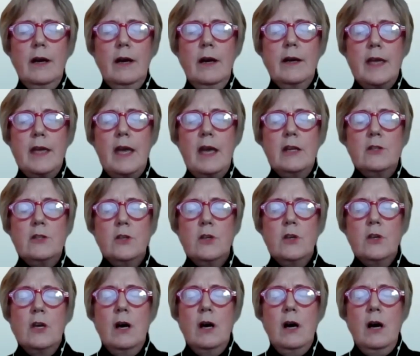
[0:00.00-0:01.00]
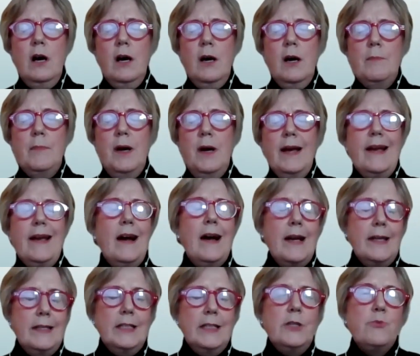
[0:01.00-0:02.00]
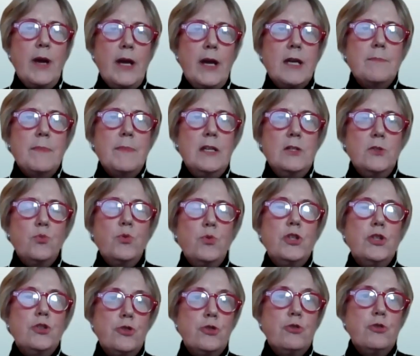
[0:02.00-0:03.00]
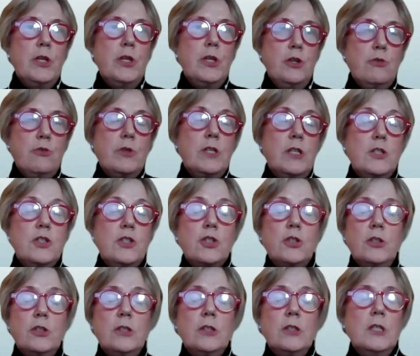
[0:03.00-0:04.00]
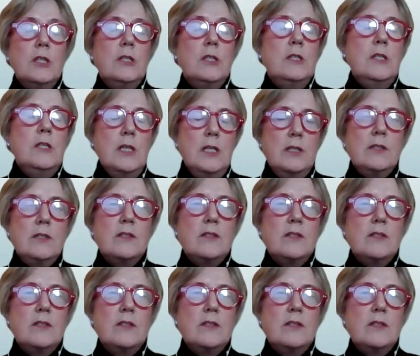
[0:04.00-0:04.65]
again, I highly recommend when you're doing your initial needs